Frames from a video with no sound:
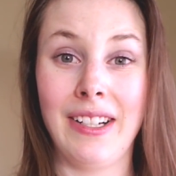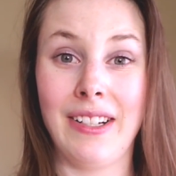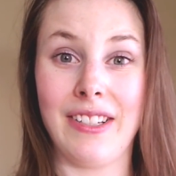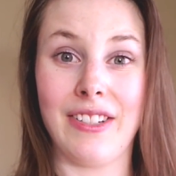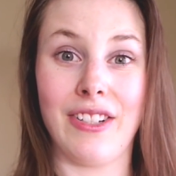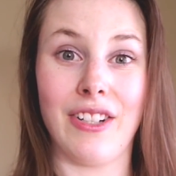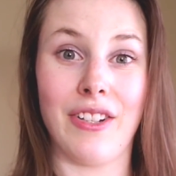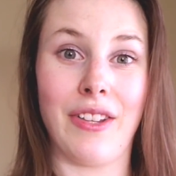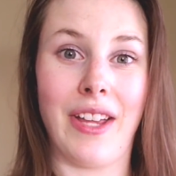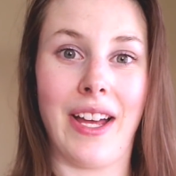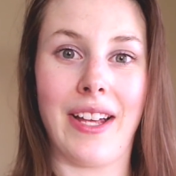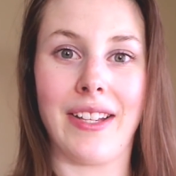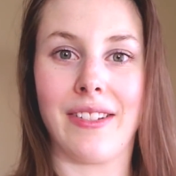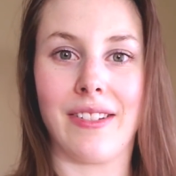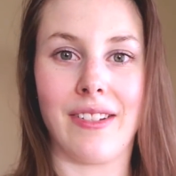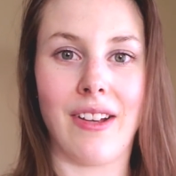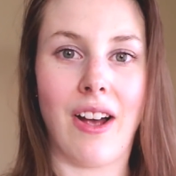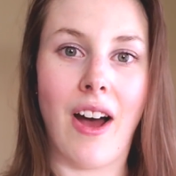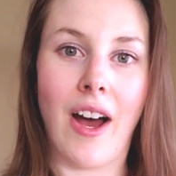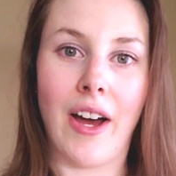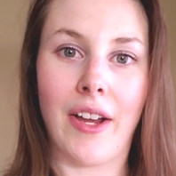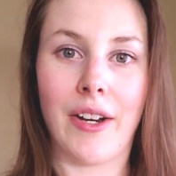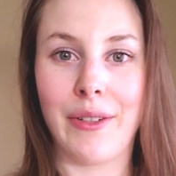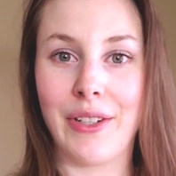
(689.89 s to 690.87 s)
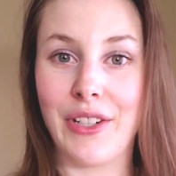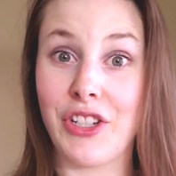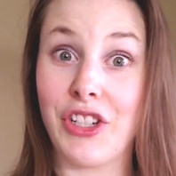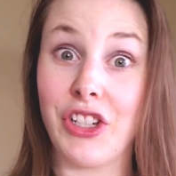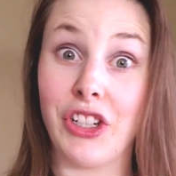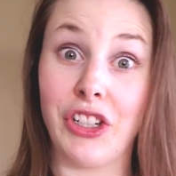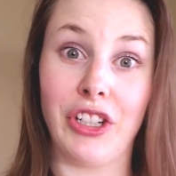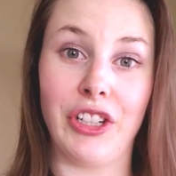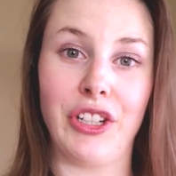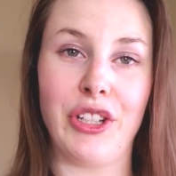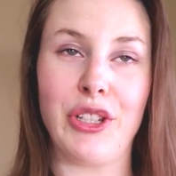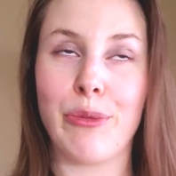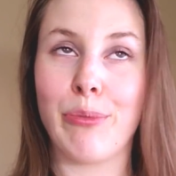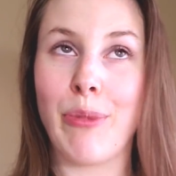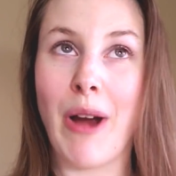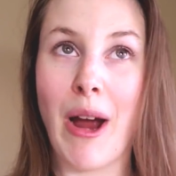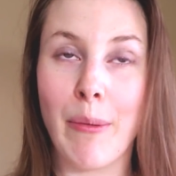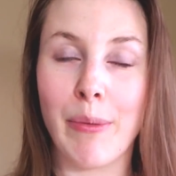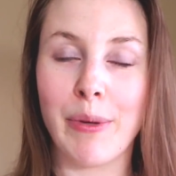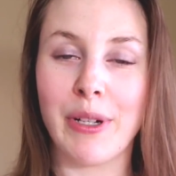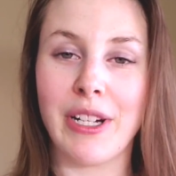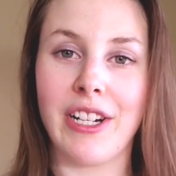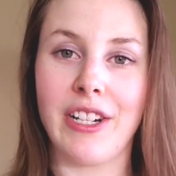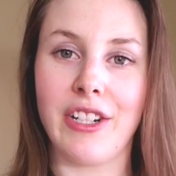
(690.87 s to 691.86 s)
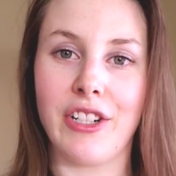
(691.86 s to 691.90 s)
so that's auto insurance,
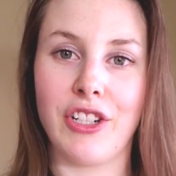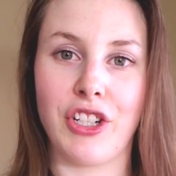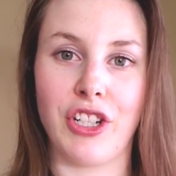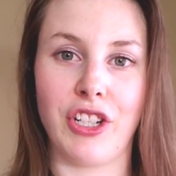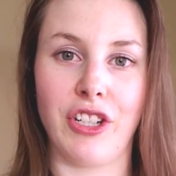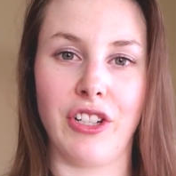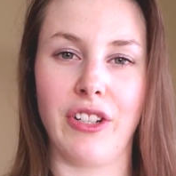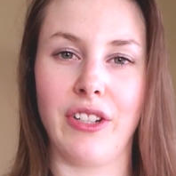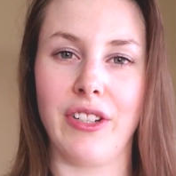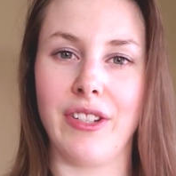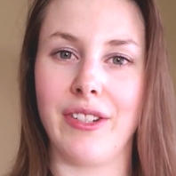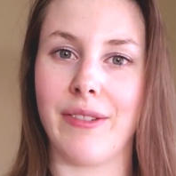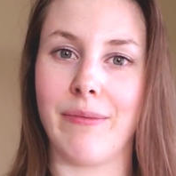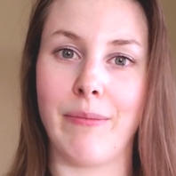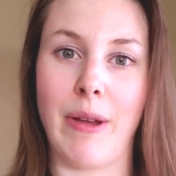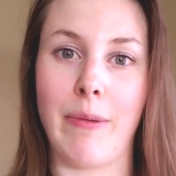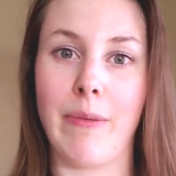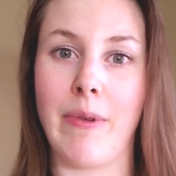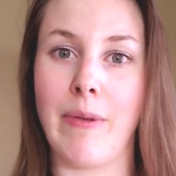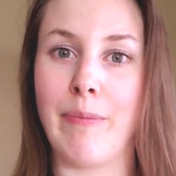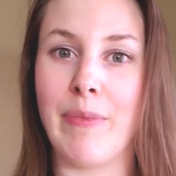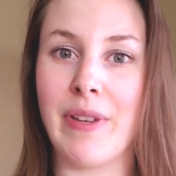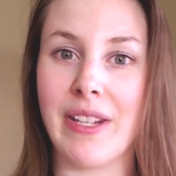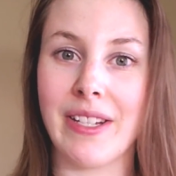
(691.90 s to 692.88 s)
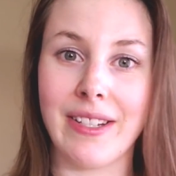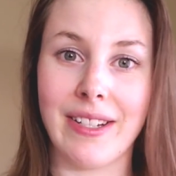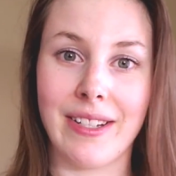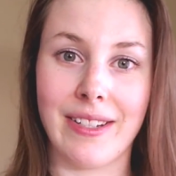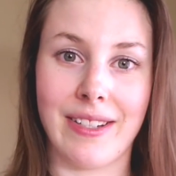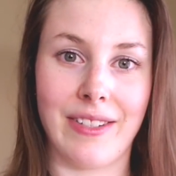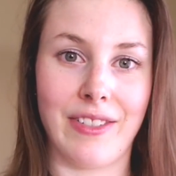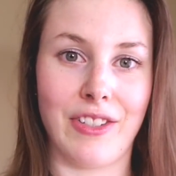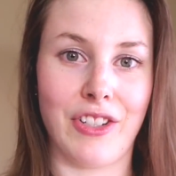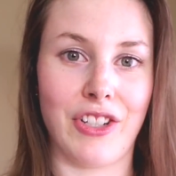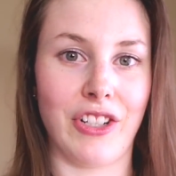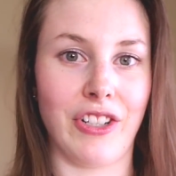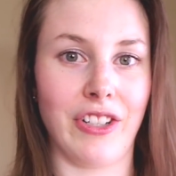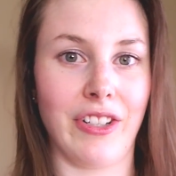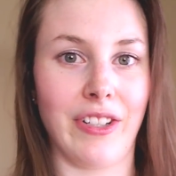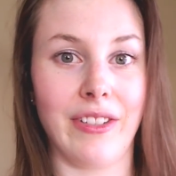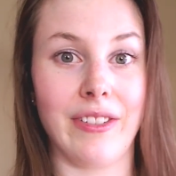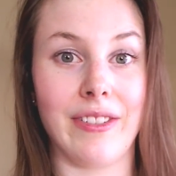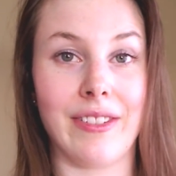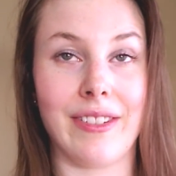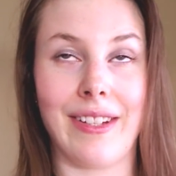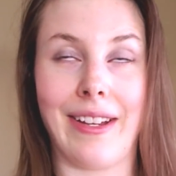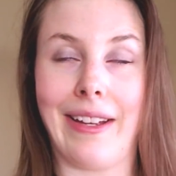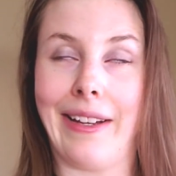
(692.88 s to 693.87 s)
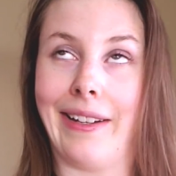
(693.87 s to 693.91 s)
property insurance, maybe business
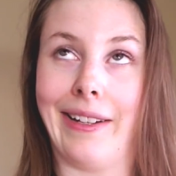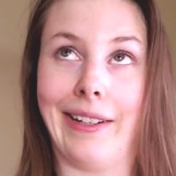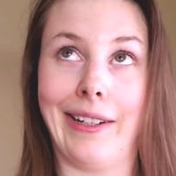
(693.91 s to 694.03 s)
insurance,